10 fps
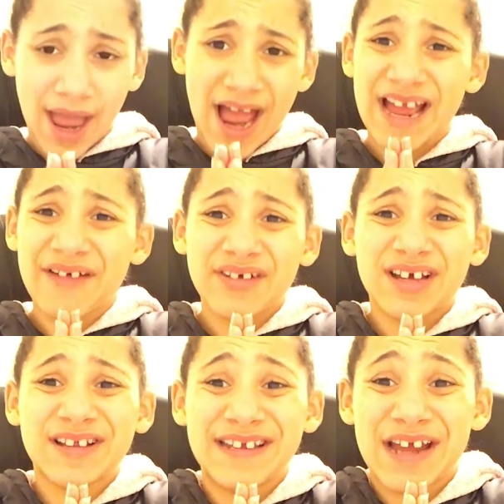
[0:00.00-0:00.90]
I
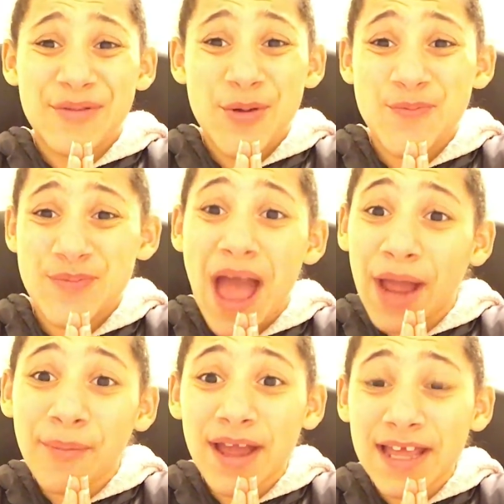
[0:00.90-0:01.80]
haven't cleaned out my
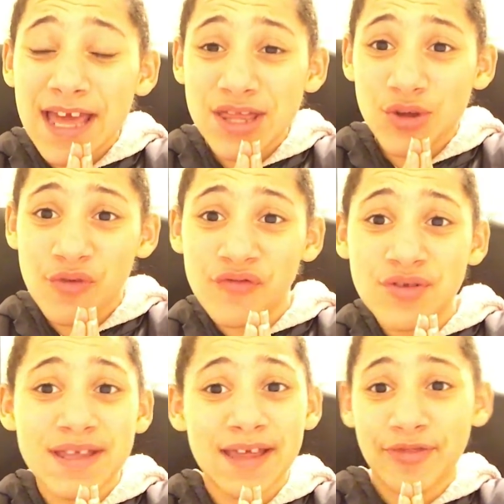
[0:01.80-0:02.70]
backpack yet, so if you
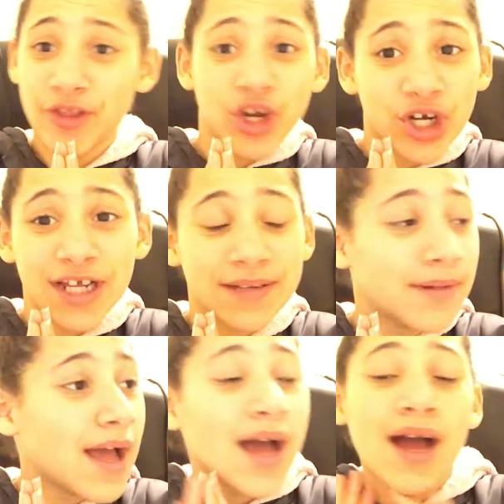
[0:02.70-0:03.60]
see it dirty,
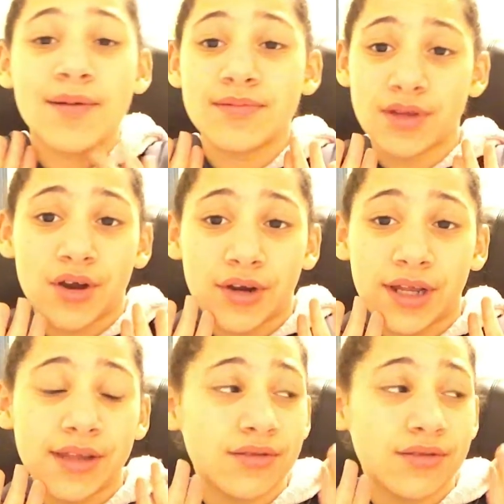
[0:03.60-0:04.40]
I'm sorry.